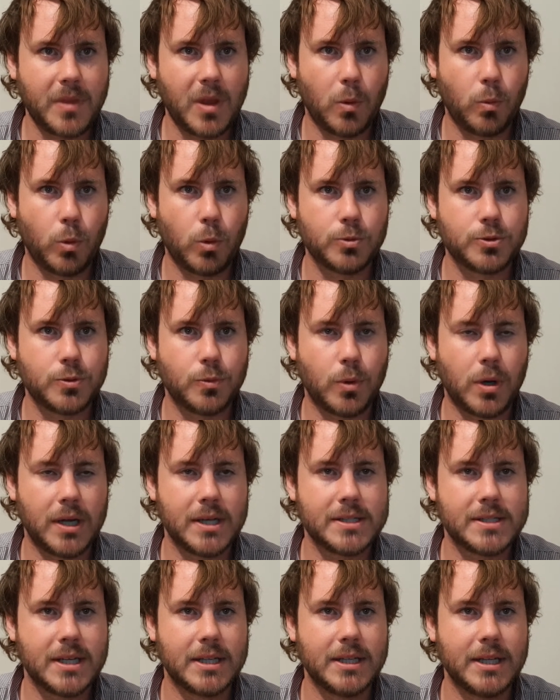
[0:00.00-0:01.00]
Walter
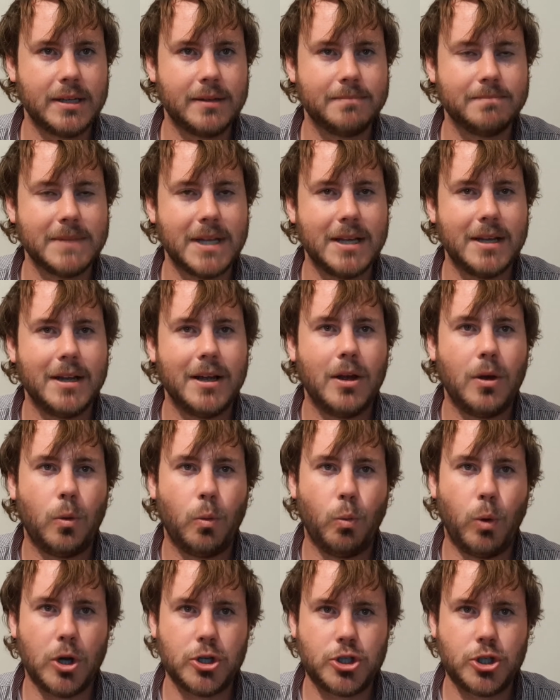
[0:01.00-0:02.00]
White saying that.
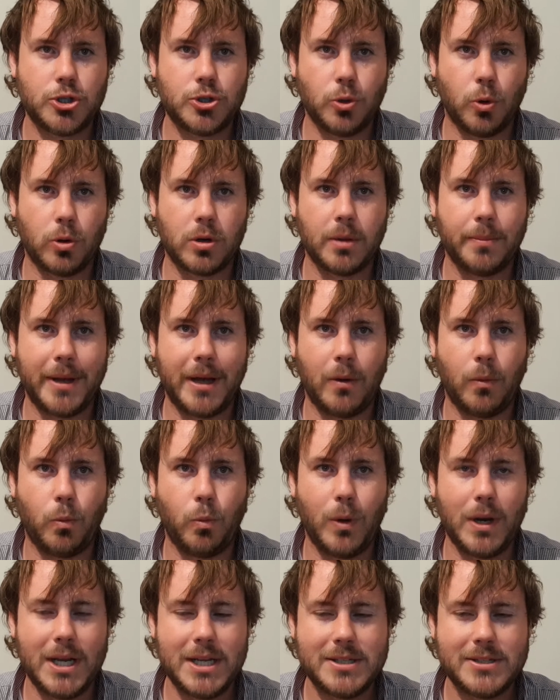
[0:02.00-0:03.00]
What You Talking About,
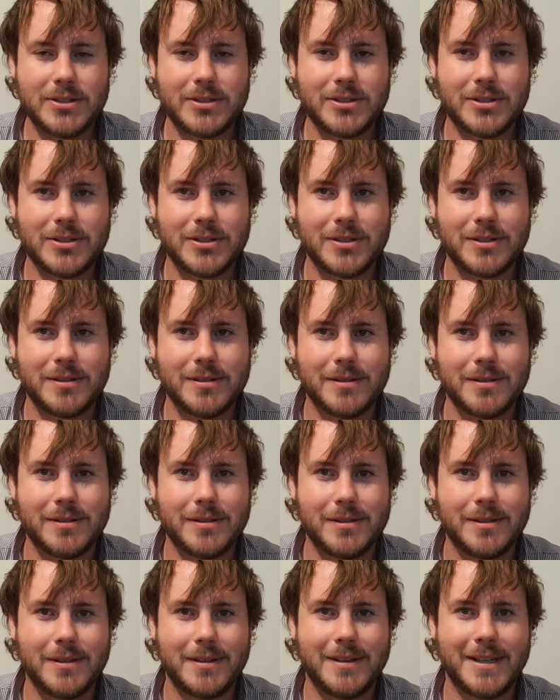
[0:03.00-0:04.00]
Willis?
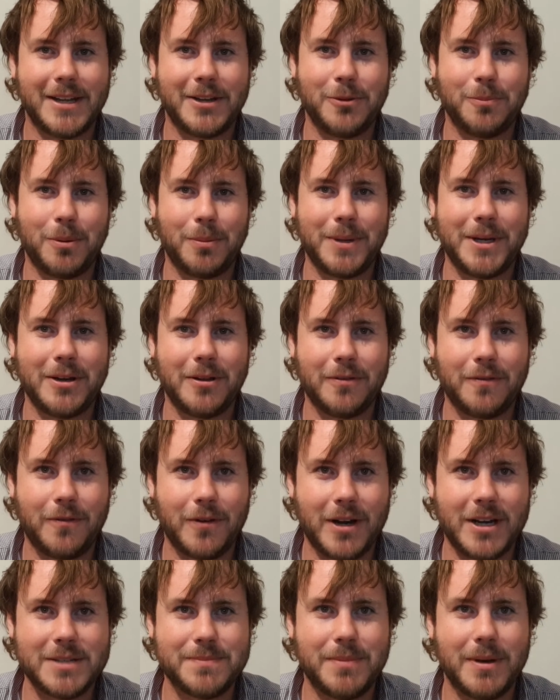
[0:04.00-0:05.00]
Now you'll probably know the
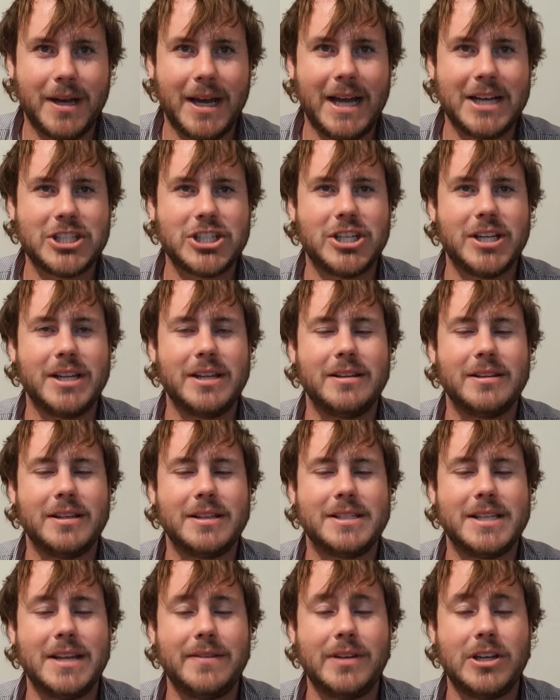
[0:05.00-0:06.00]
phrase, but actually the
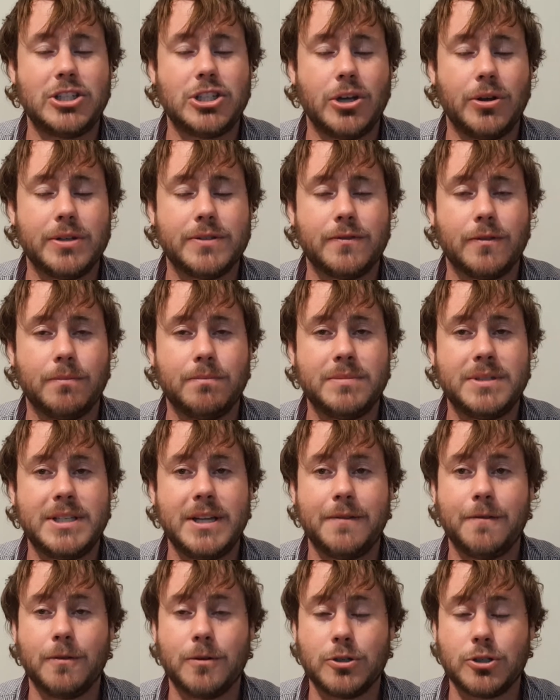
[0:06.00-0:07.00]
TV show is from
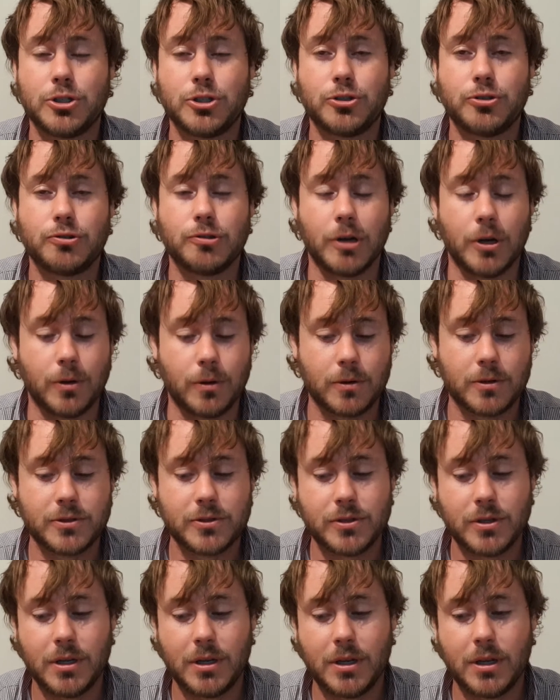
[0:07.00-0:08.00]
Different
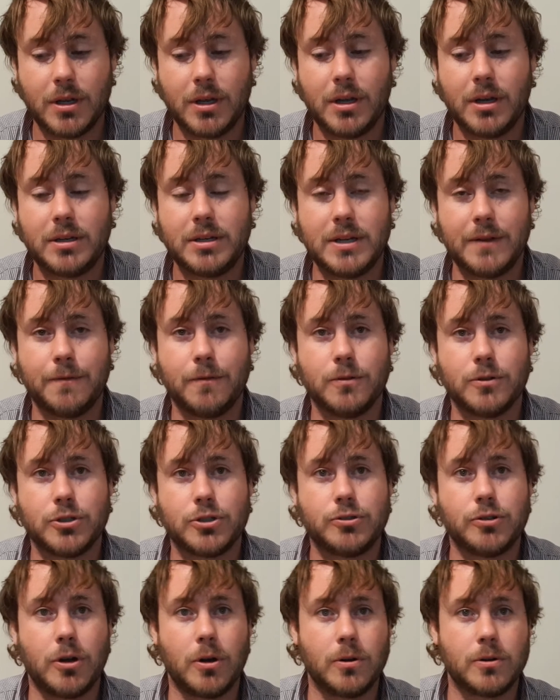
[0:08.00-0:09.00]
Strokes. Different
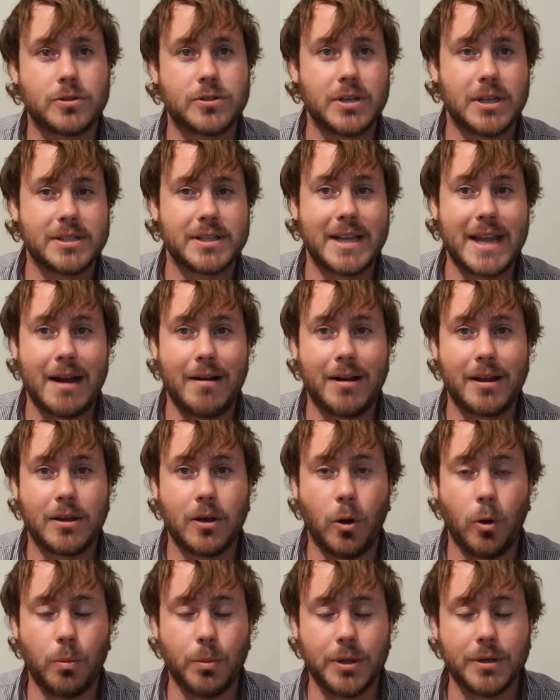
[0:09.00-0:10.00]
Strokes. That's Gary
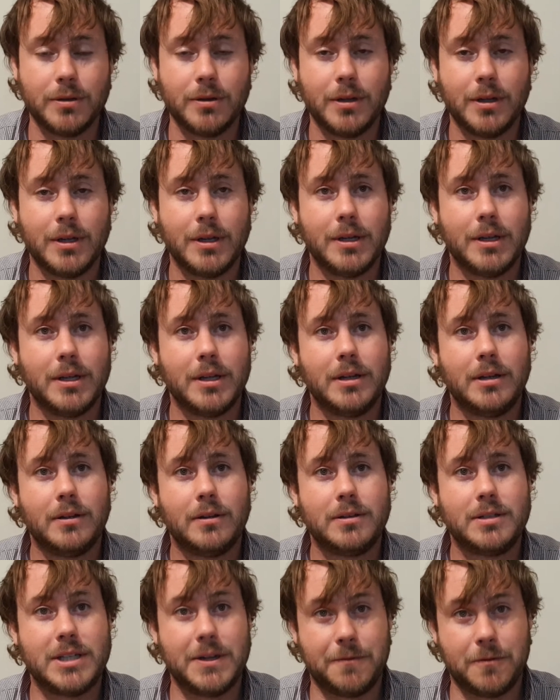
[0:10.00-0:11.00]
Coleman.
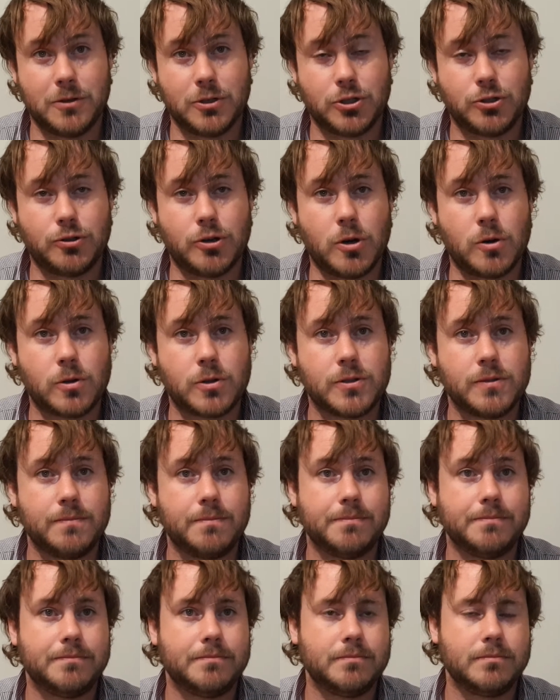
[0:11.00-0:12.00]
Different Strokes.
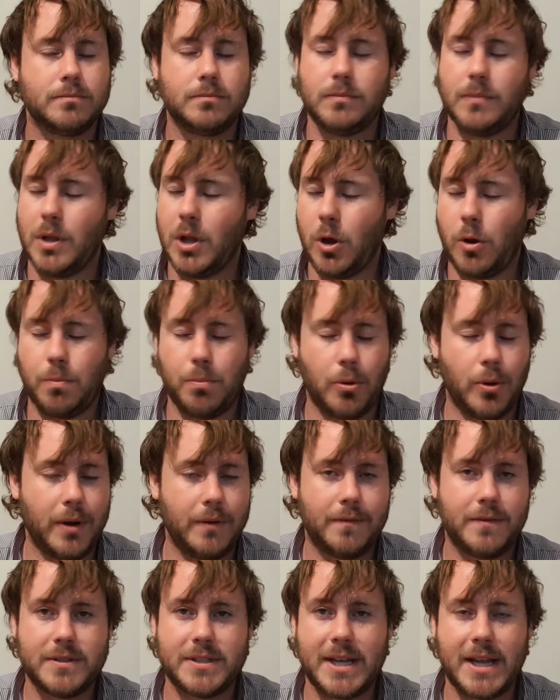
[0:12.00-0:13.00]
No
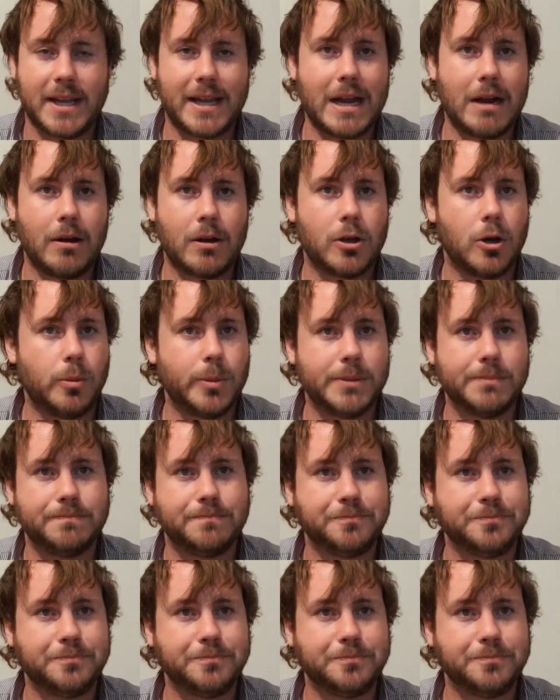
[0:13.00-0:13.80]
point for saying Gary Coleman.